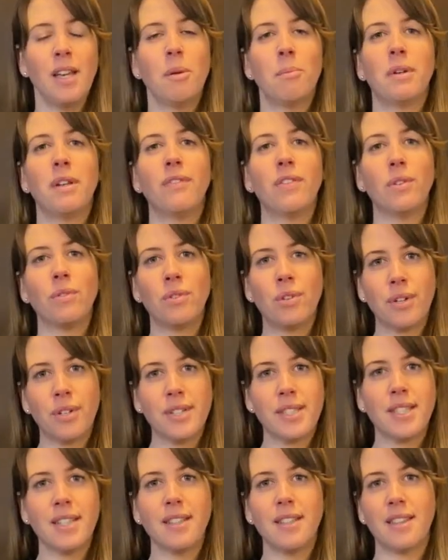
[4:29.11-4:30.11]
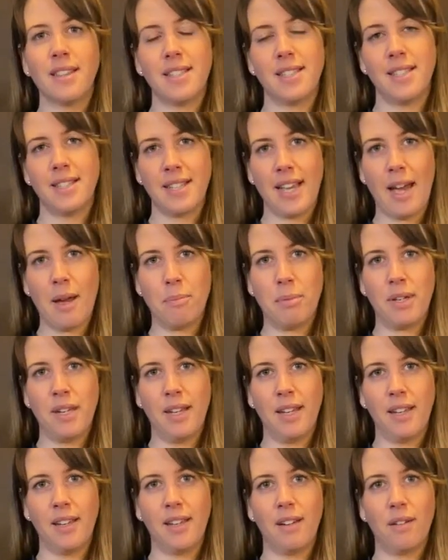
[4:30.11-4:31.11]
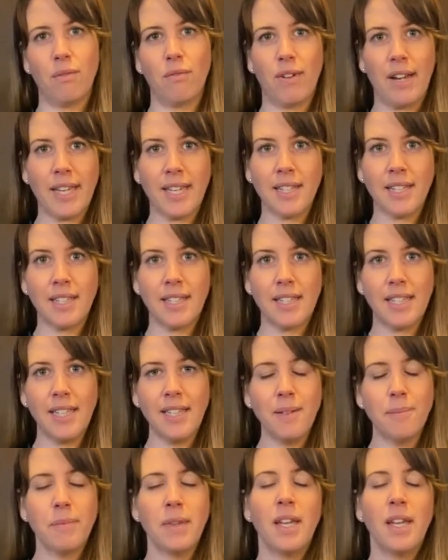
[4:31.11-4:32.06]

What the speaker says: but if you're noticing that this is happening regularly,